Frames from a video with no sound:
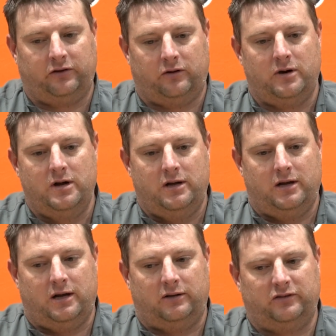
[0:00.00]
So
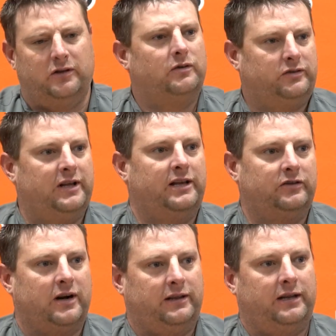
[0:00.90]
those
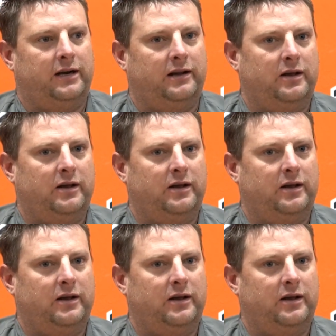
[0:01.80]
things right there.